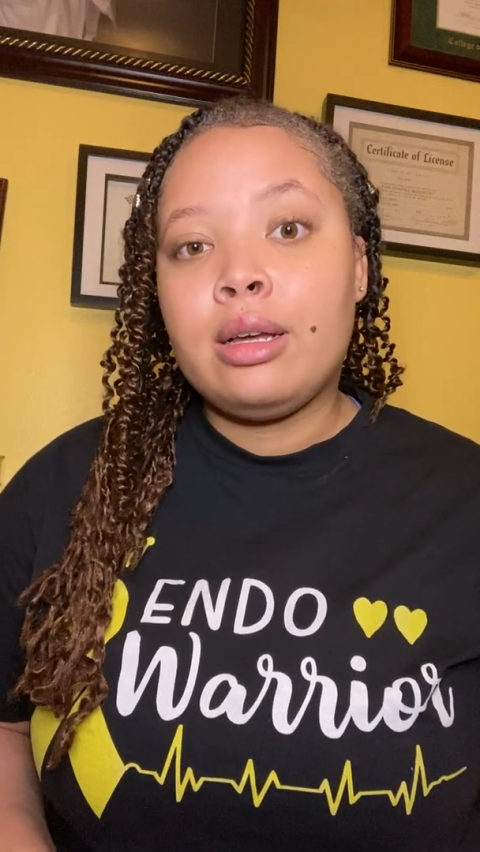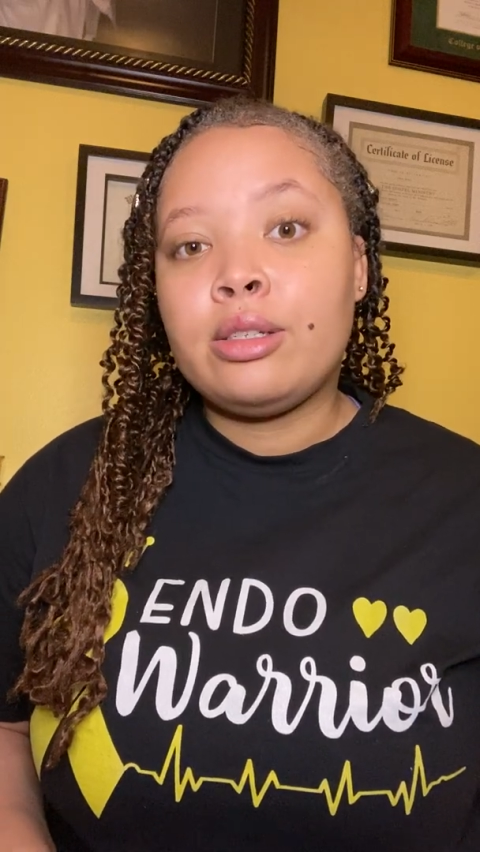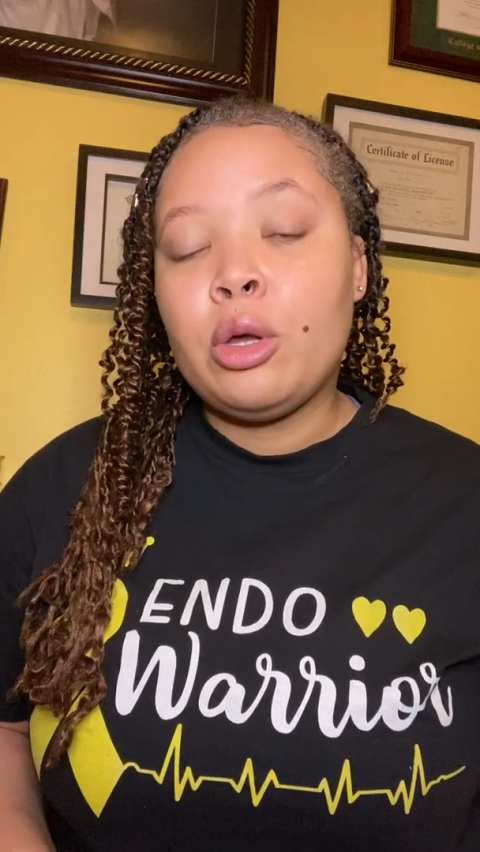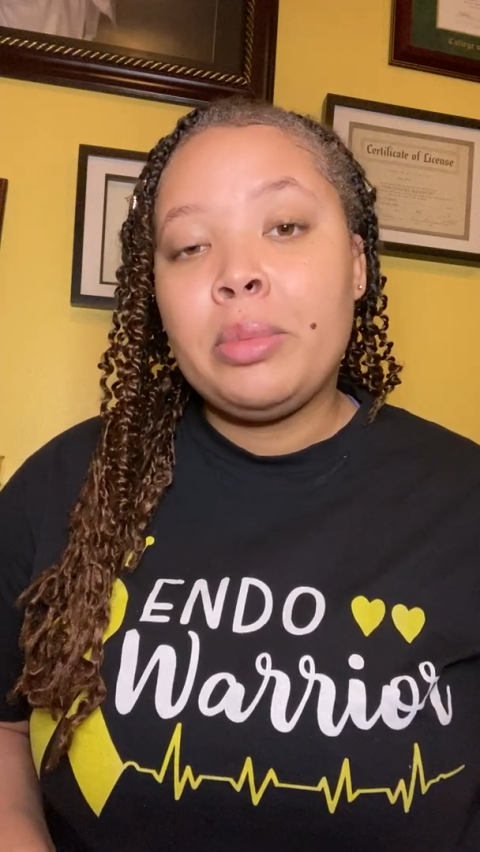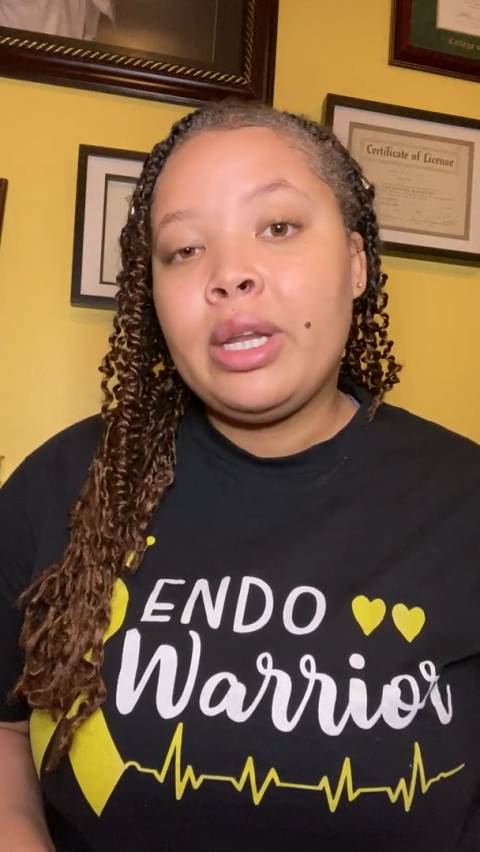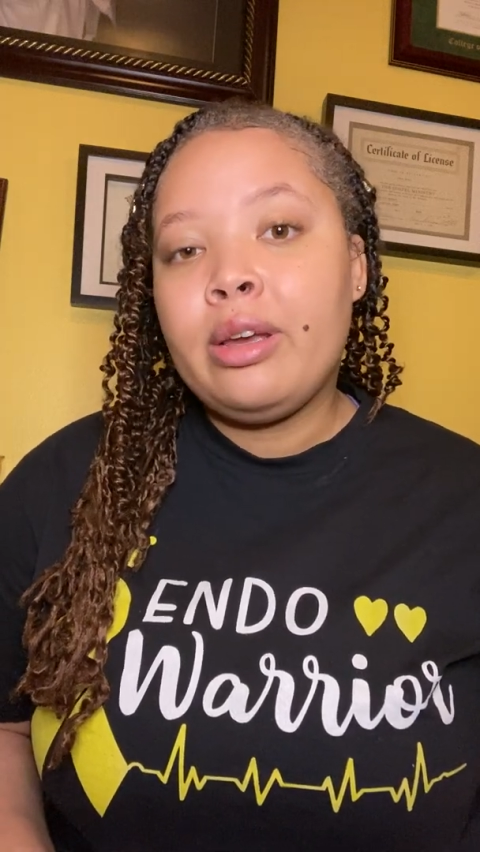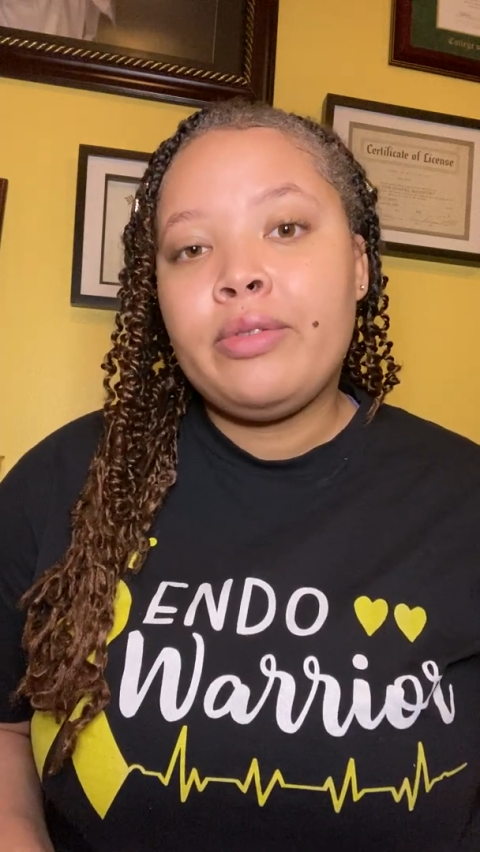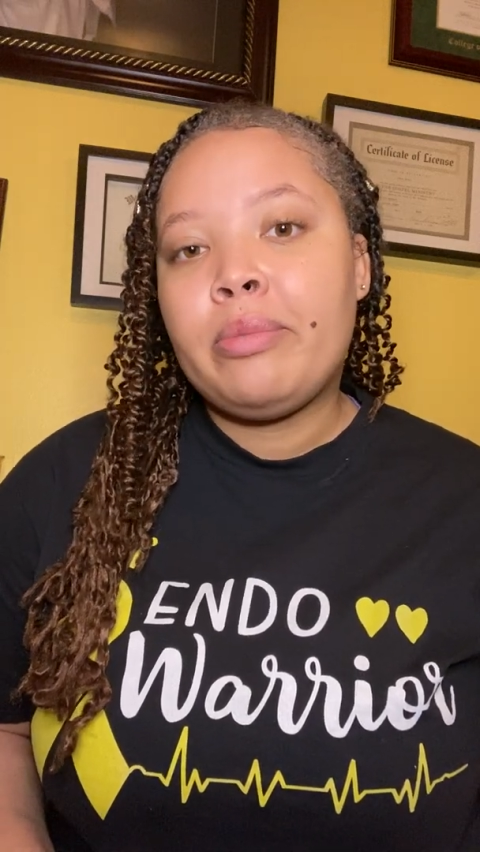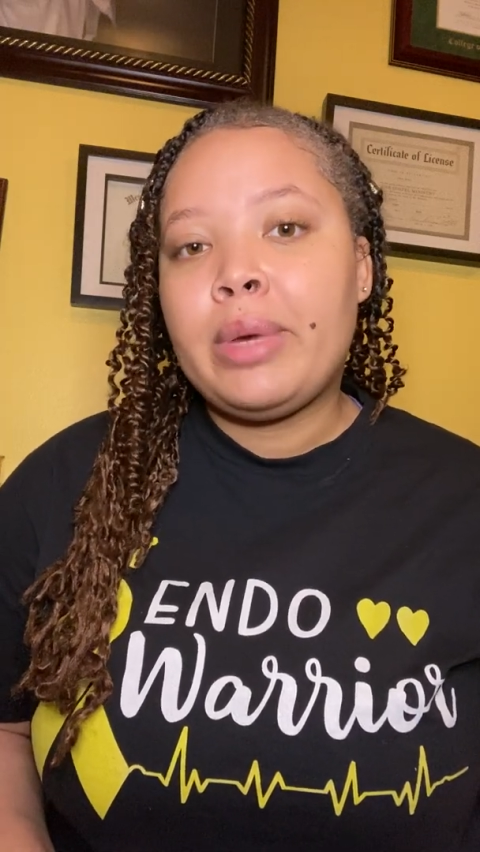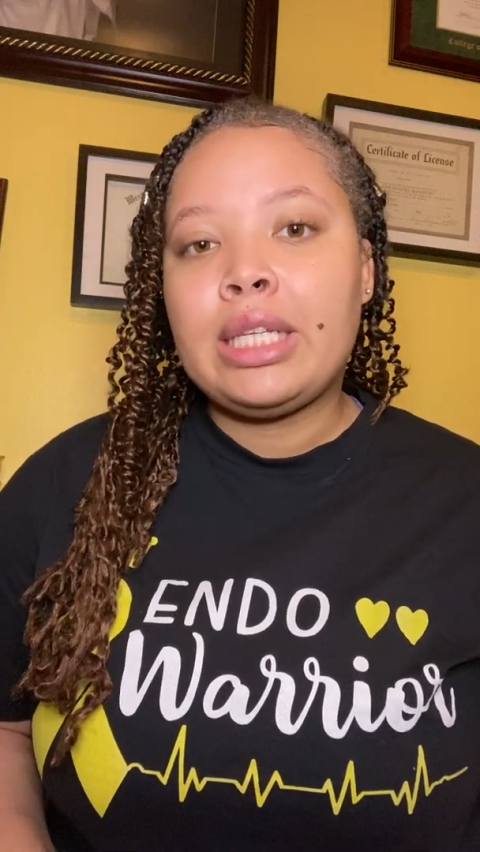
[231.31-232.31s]
so many of
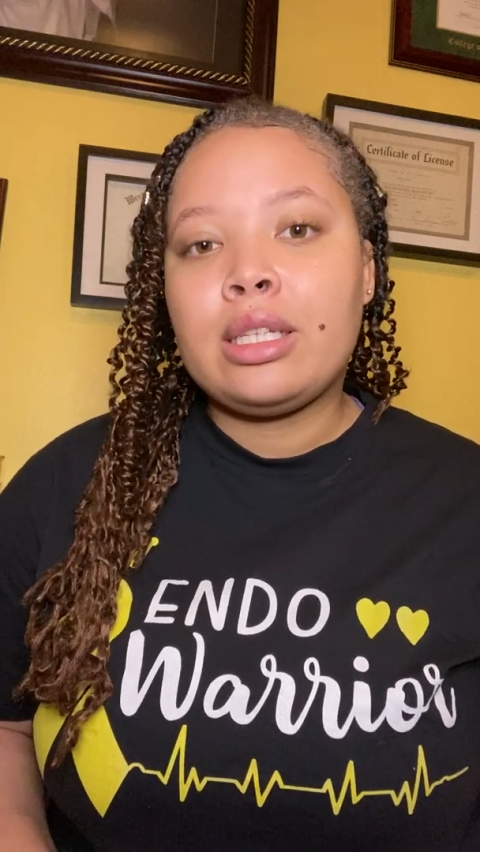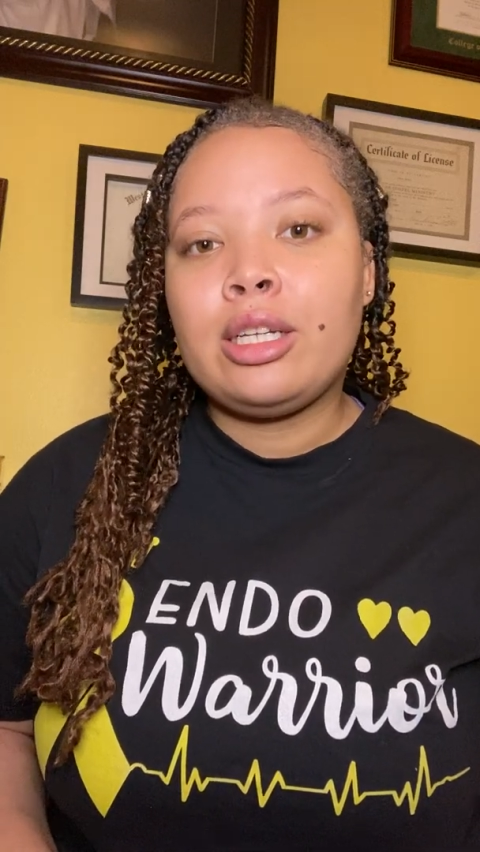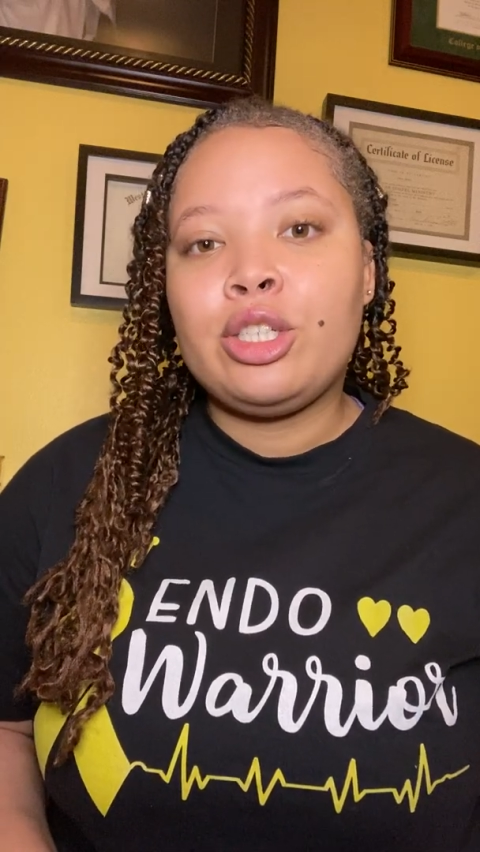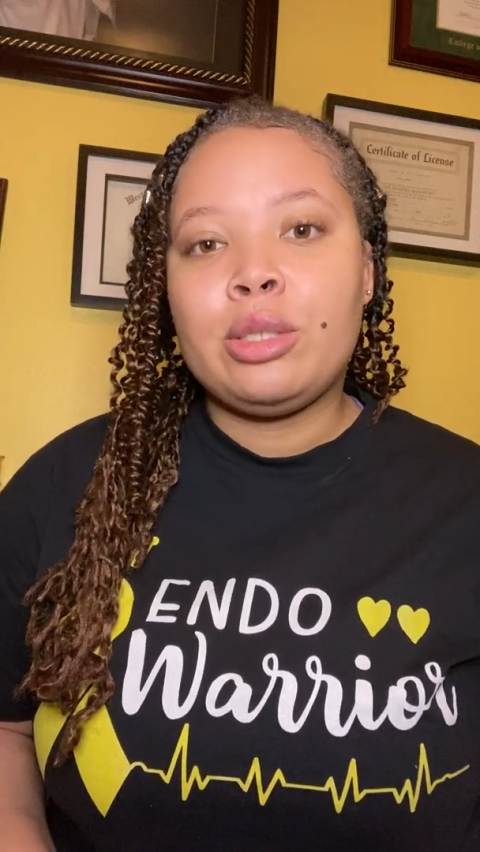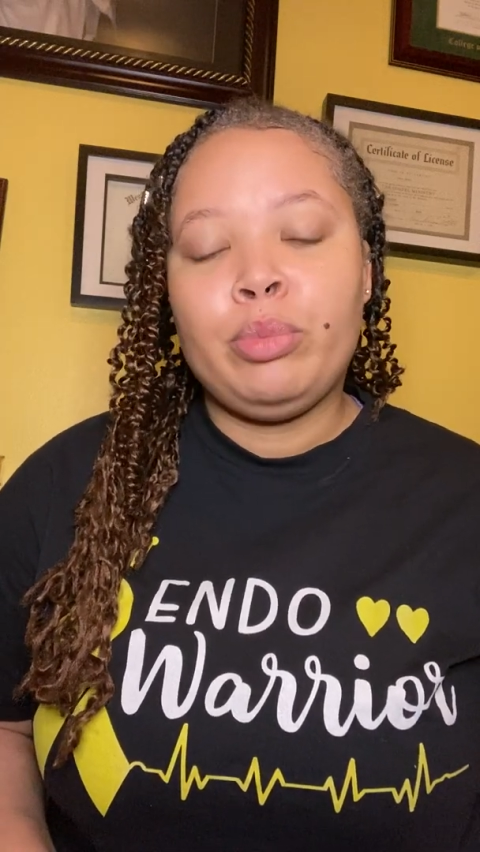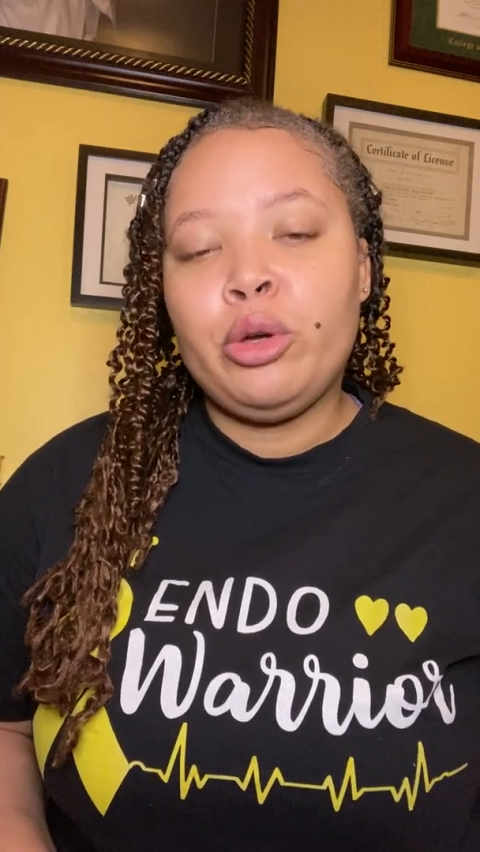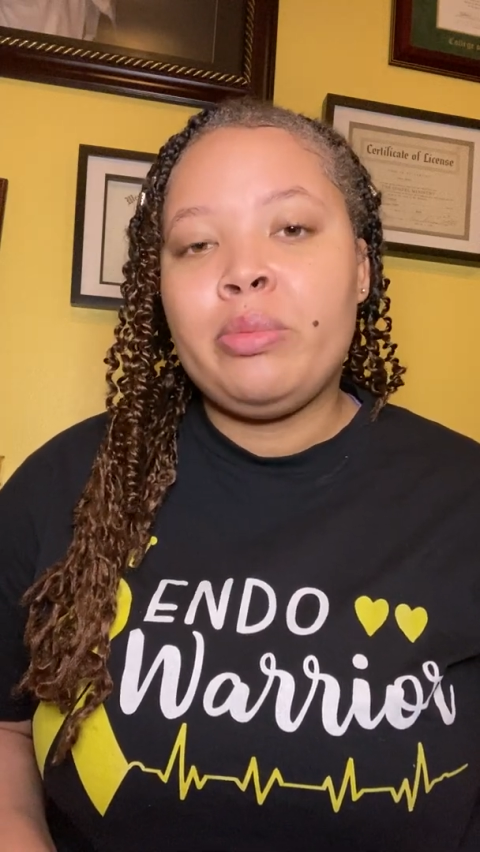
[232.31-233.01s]
them basically just blew